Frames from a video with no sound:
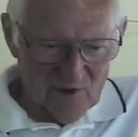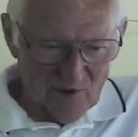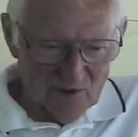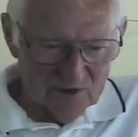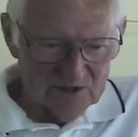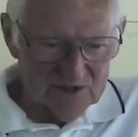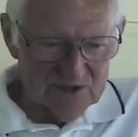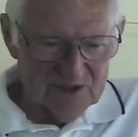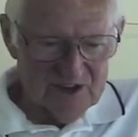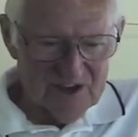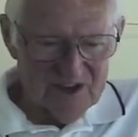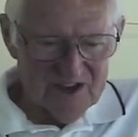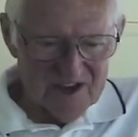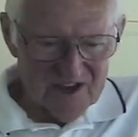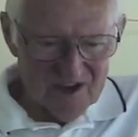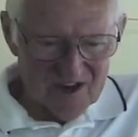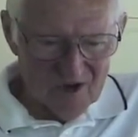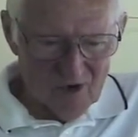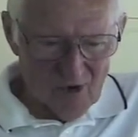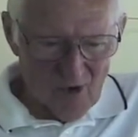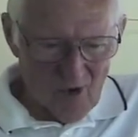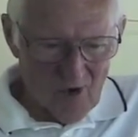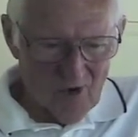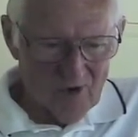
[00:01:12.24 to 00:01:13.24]

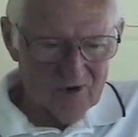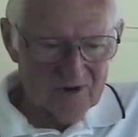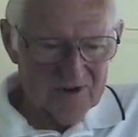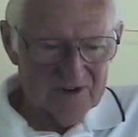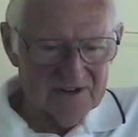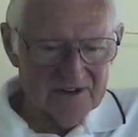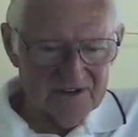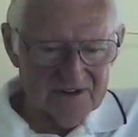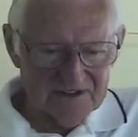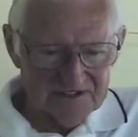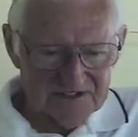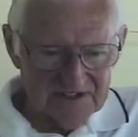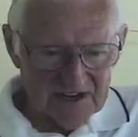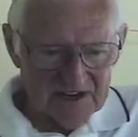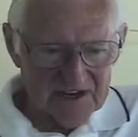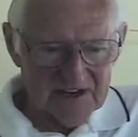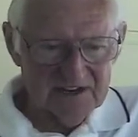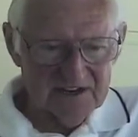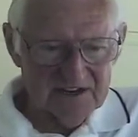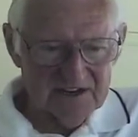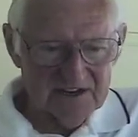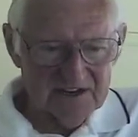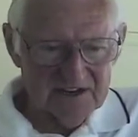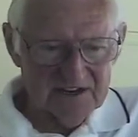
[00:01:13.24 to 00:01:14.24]
grossly ignored the
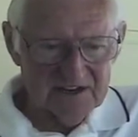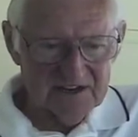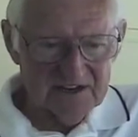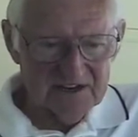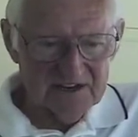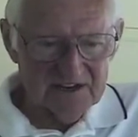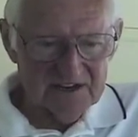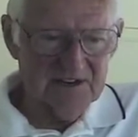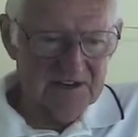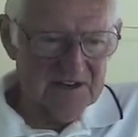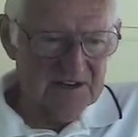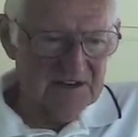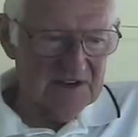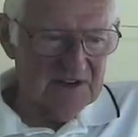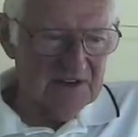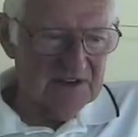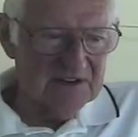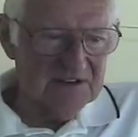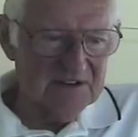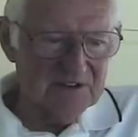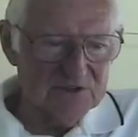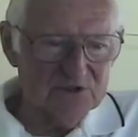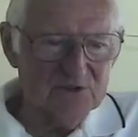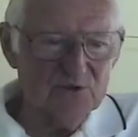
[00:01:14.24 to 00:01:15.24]
second order
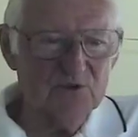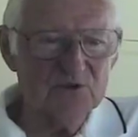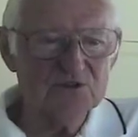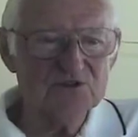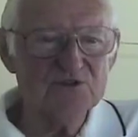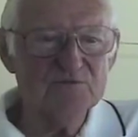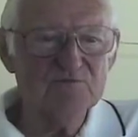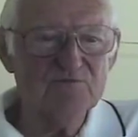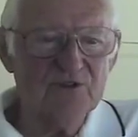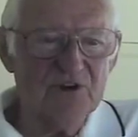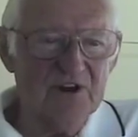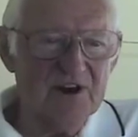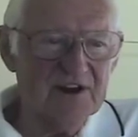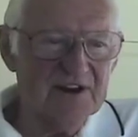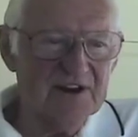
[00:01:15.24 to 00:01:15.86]
distortion